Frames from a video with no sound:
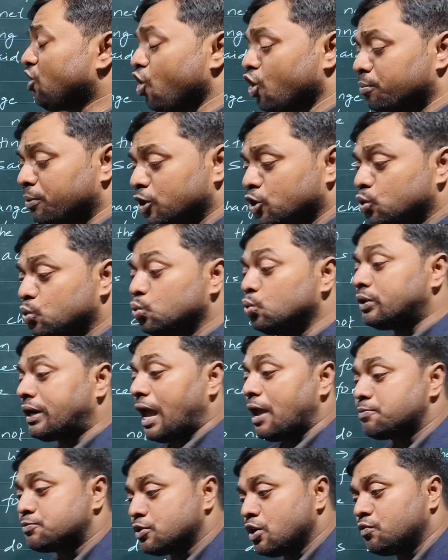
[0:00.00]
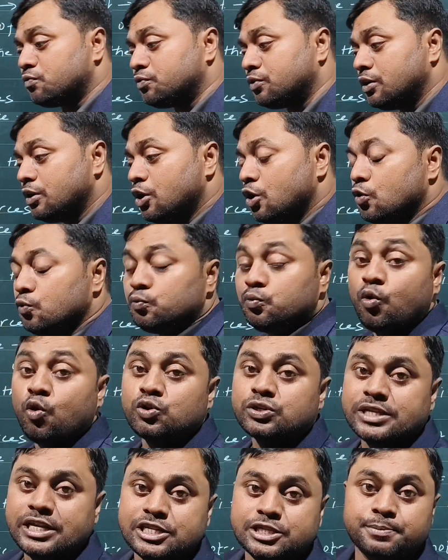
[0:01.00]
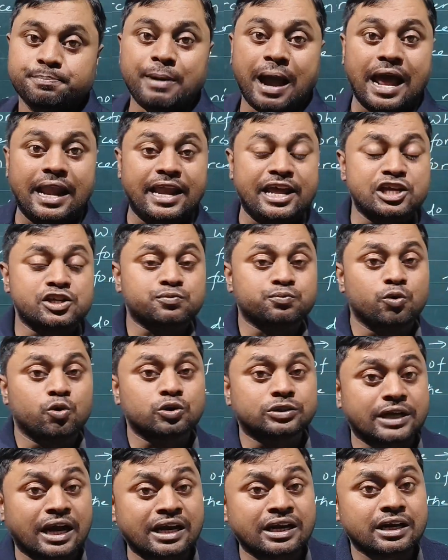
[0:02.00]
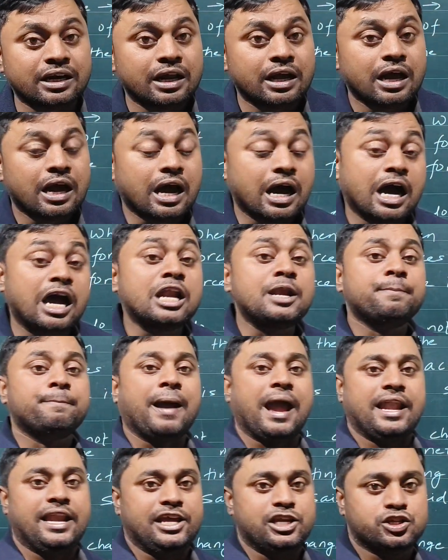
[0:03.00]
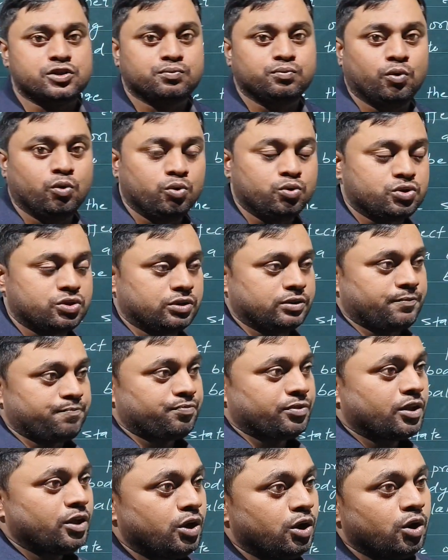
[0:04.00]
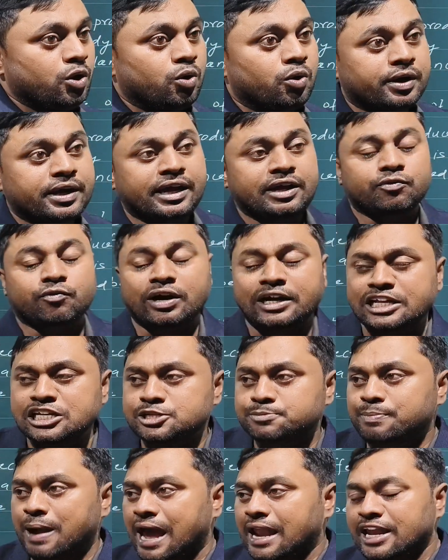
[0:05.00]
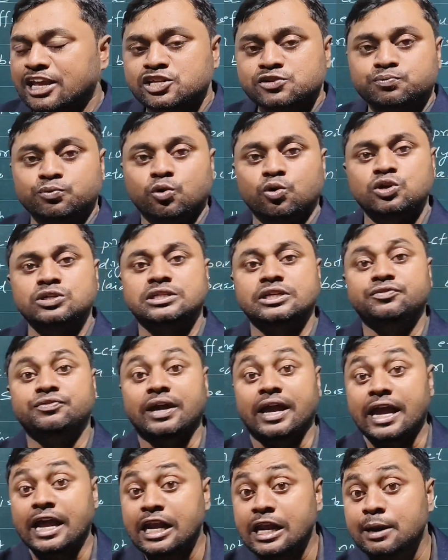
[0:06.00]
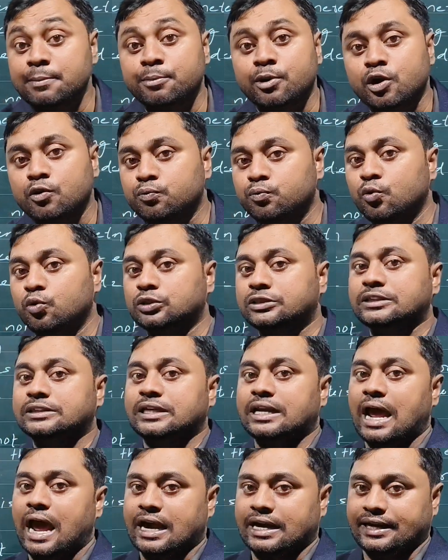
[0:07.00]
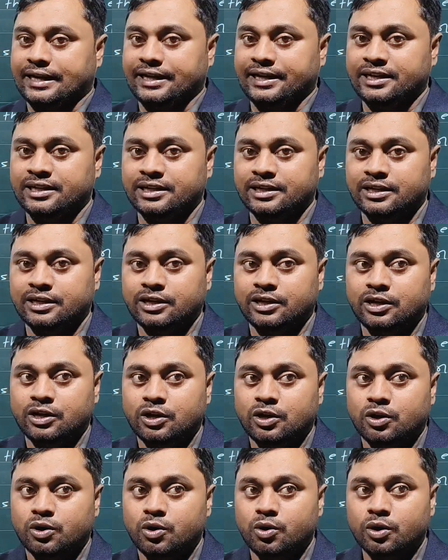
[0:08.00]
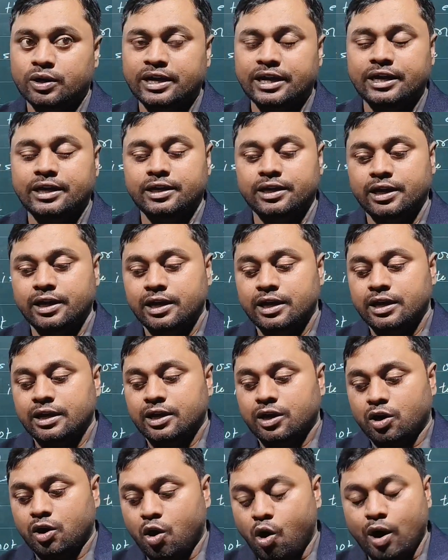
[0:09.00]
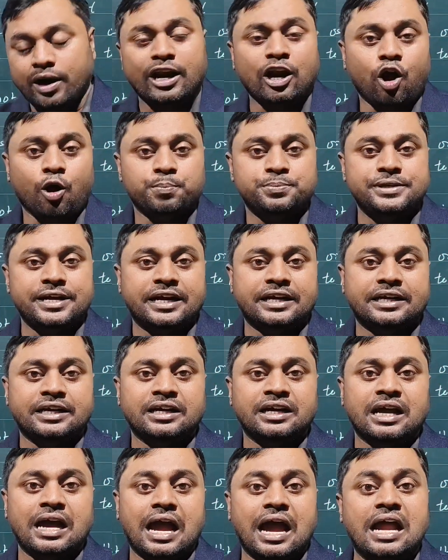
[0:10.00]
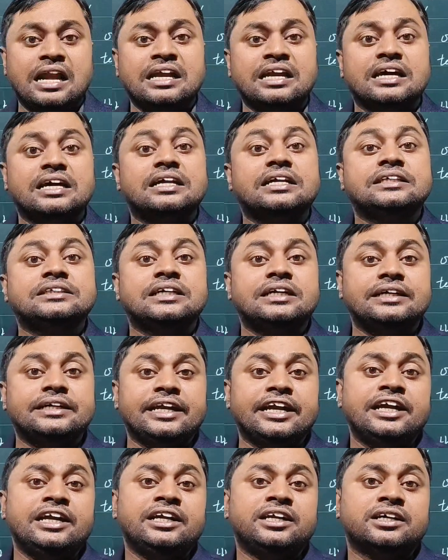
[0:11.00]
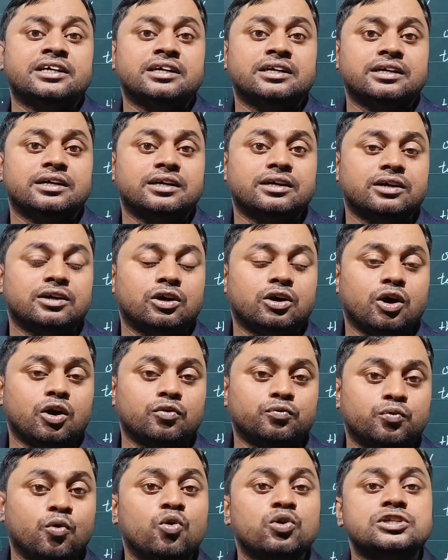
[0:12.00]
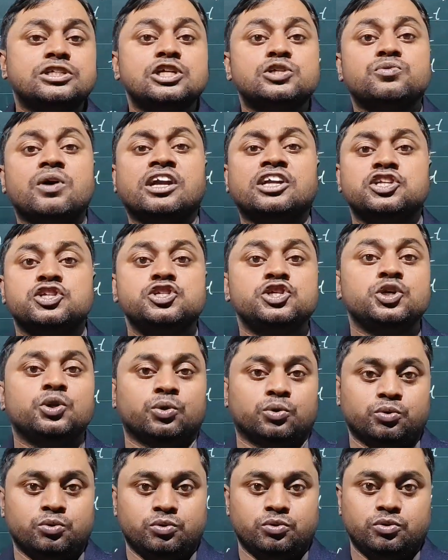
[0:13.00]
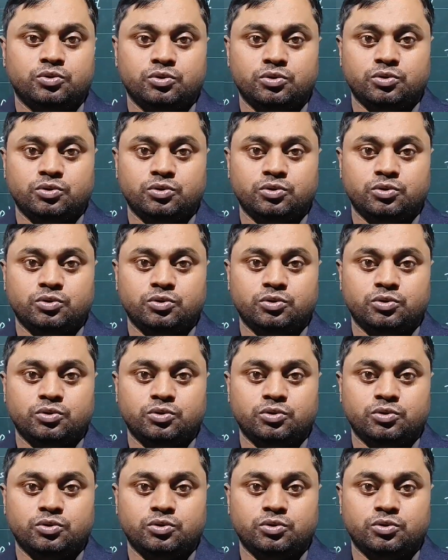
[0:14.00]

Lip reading: talk about two types of forces, balanced force and unbalanced force. Okay, what is balanced force? If n number of forces are acting, okay, on an object and resultant force is what? 0.